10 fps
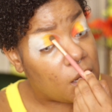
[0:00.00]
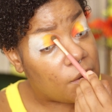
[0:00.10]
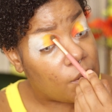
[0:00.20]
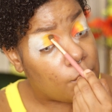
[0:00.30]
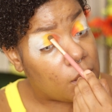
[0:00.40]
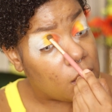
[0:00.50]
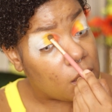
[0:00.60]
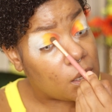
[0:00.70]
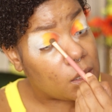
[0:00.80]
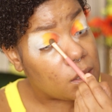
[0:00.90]
if I'm
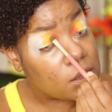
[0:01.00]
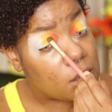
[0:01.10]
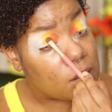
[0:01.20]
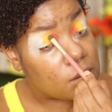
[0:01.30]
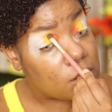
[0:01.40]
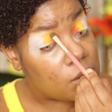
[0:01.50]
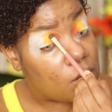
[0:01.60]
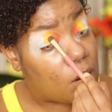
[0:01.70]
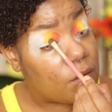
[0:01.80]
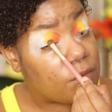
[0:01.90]
being honest, it's
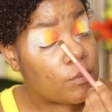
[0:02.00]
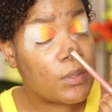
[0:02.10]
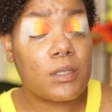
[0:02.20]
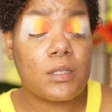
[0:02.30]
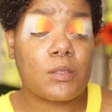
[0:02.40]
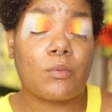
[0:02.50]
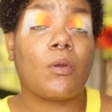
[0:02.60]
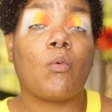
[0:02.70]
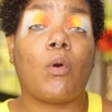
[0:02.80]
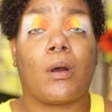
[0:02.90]
enough for me to just
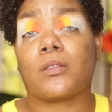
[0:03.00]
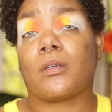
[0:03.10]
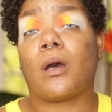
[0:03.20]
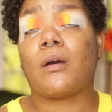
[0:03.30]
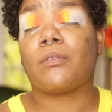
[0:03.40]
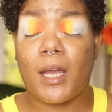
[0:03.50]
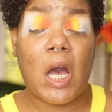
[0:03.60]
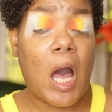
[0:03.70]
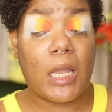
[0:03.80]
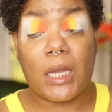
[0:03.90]
want to wash it off and
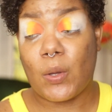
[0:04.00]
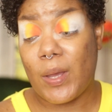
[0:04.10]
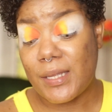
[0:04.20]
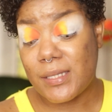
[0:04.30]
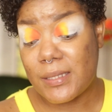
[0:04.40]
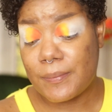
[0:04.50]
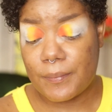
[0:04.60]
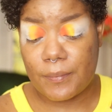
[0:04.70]
call it quits.